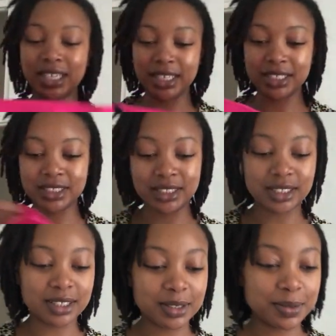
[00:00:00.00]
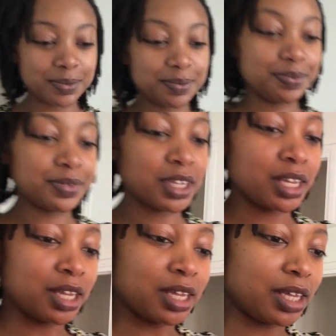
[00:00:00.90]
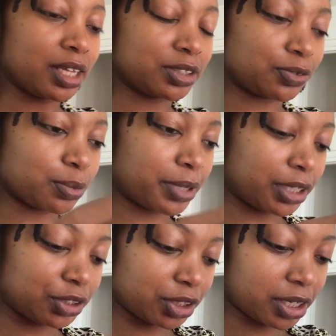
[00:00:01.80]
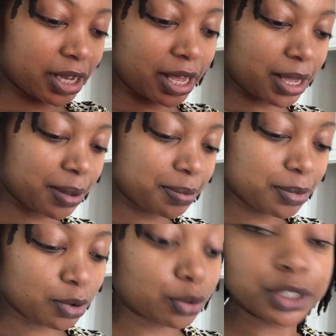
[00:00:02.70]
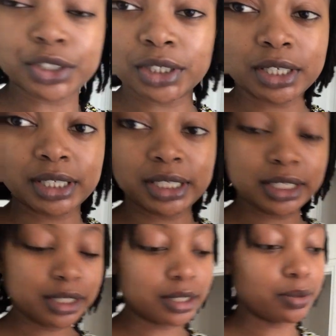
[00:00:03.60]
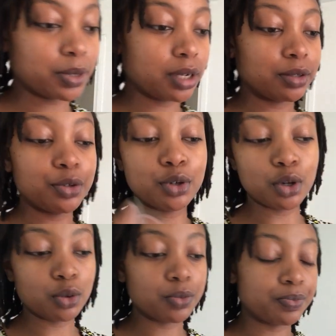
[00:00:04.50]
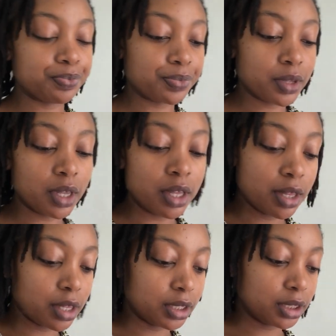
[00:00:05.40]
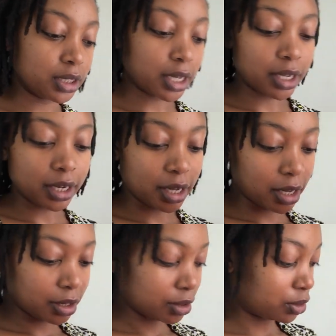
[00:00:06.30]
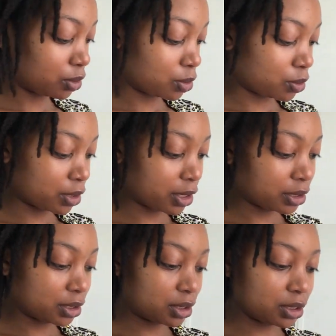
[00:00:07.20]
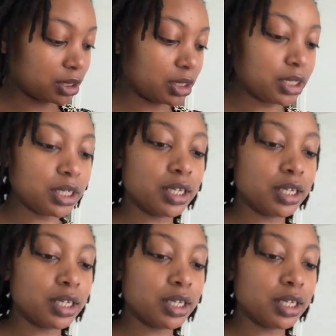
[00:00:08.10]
and it's um it's from H&M originally. Well, you know, this is secondhand, so let's see.